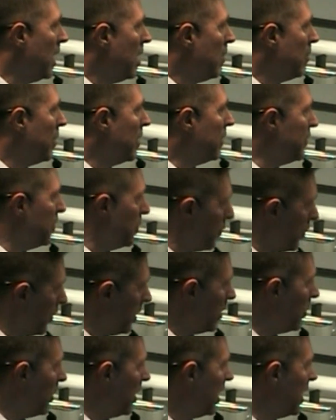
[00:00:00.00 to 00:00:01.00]
But if you
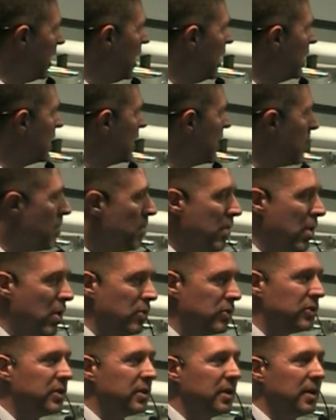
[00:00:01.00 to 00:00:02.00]
really want to get the
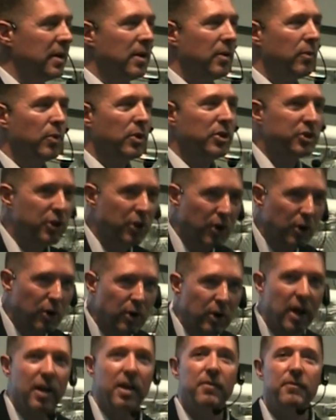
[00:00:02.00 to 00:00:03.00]
most return
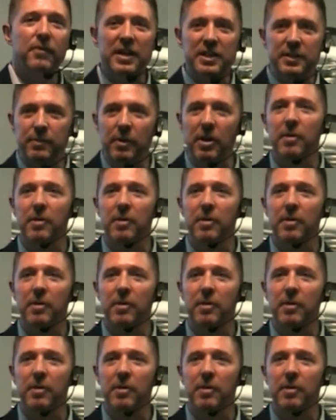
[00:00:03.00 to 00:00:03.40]
on investment